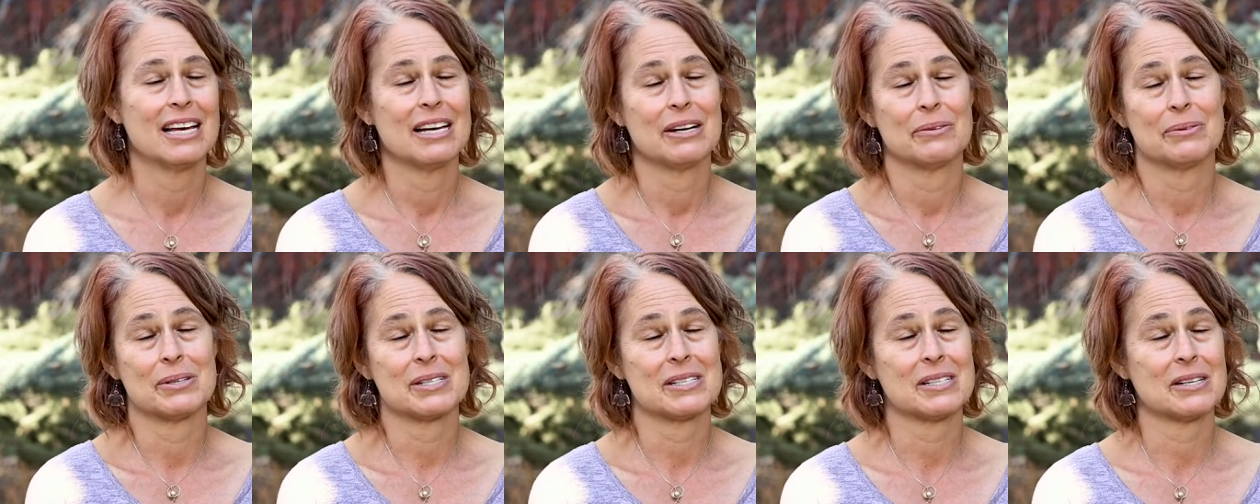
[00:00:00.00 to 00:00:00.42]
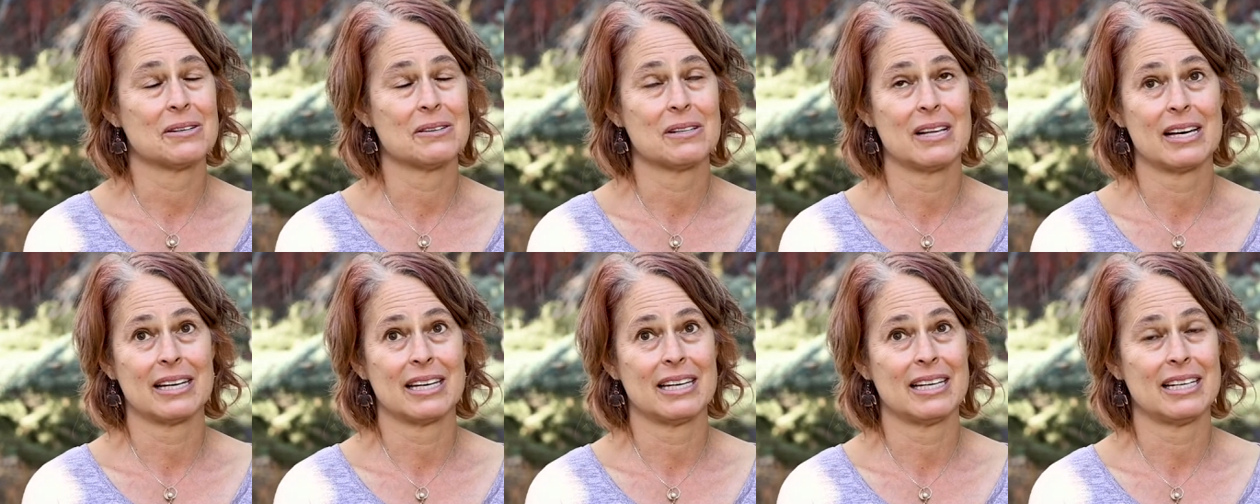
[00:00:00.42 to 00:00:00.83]
We're so
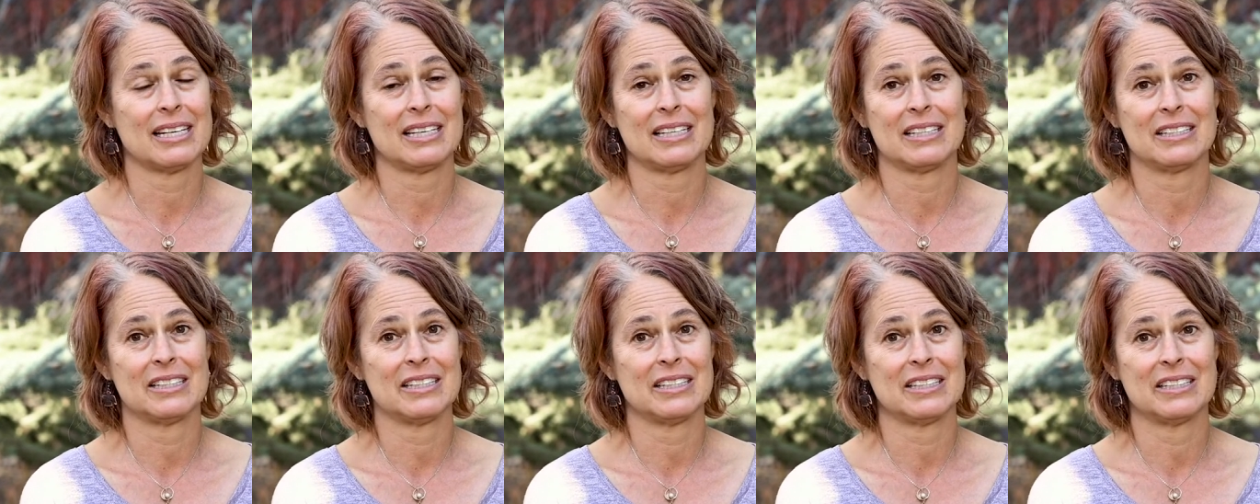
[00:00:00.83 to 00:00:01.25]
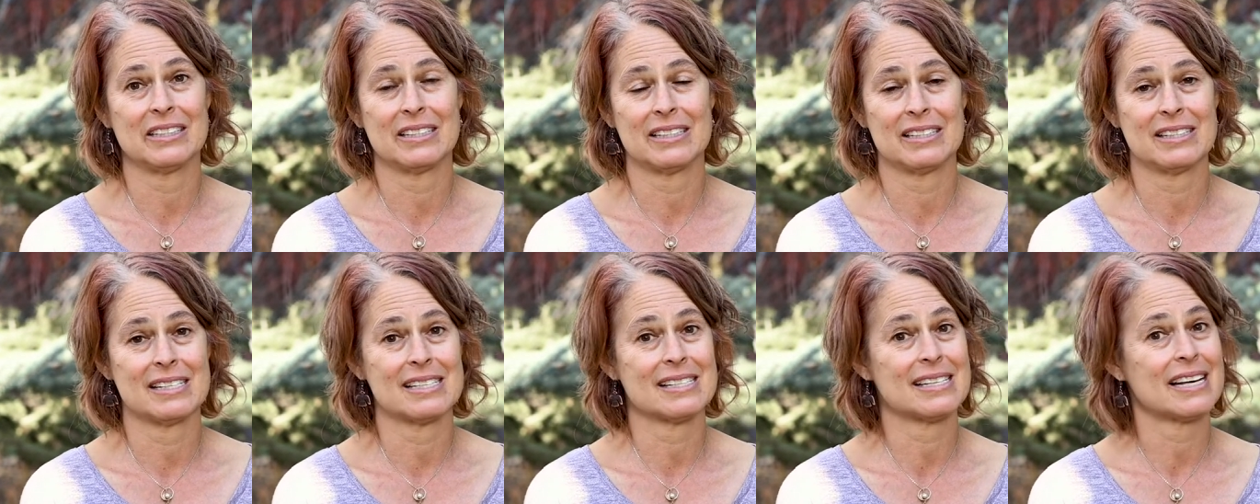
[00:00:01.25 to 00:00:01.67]
lucky here
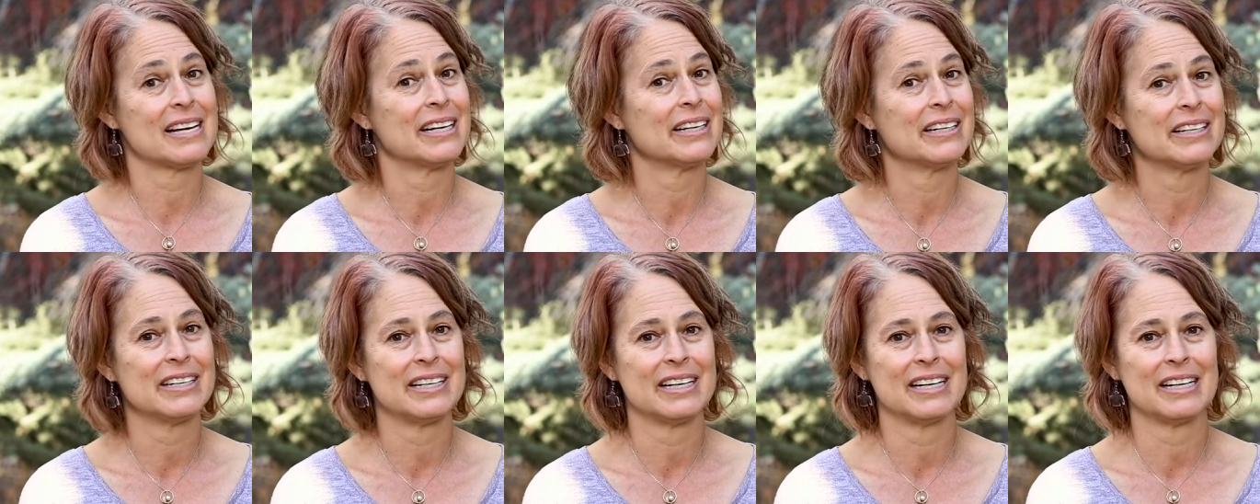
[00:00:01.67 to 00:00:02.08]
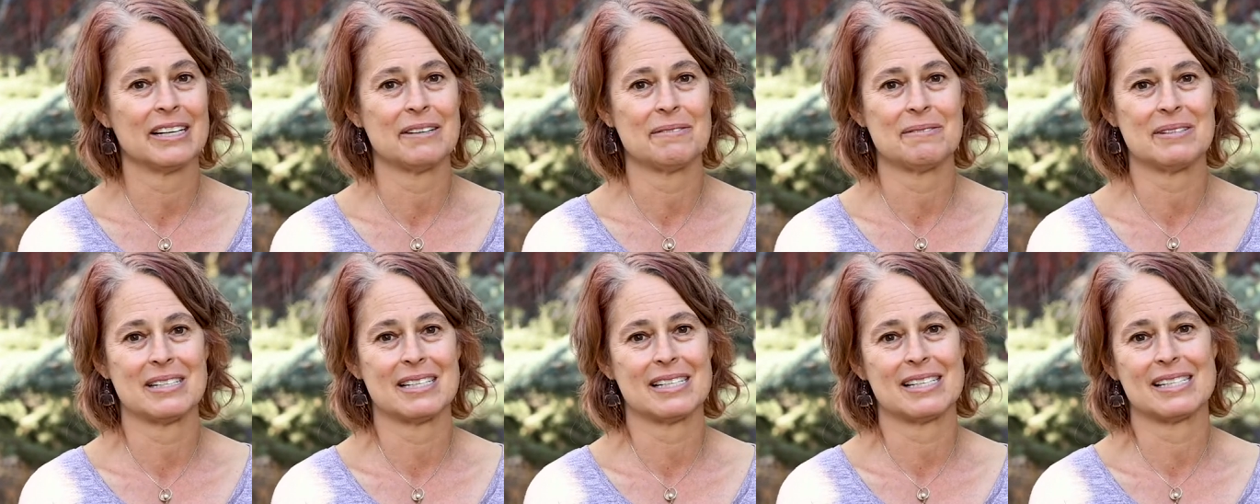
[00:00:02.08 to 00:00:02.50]
in this area
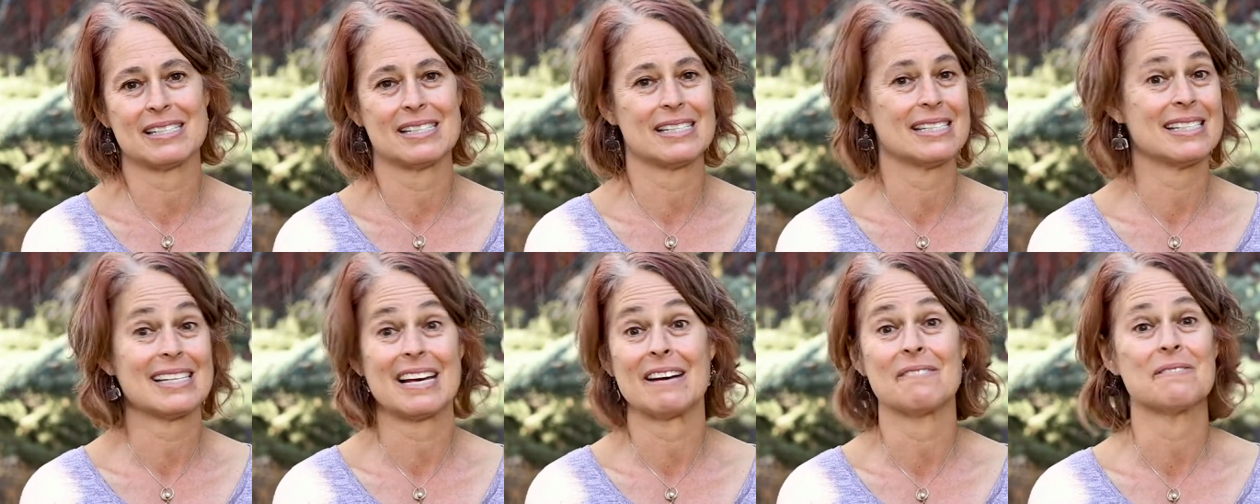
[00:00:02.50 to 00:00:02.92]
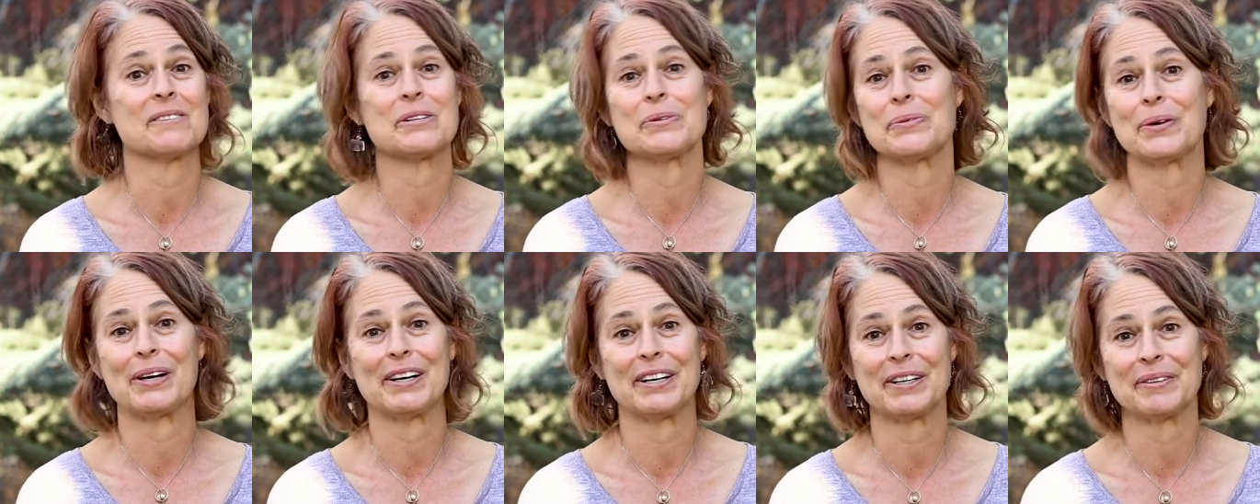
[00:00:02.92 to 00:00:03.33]
because it's
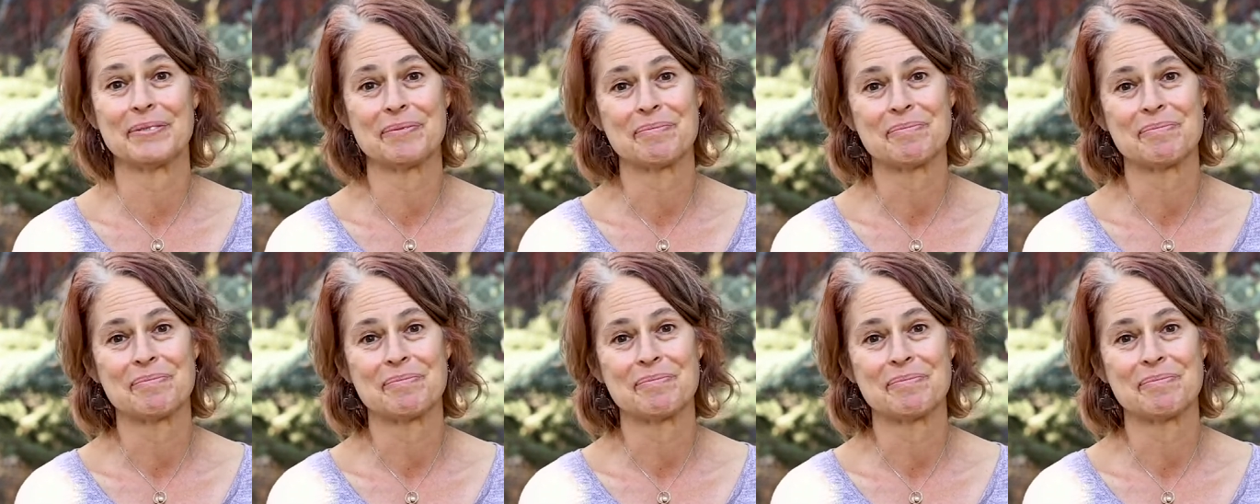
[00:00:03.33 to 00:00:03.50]
everywhere.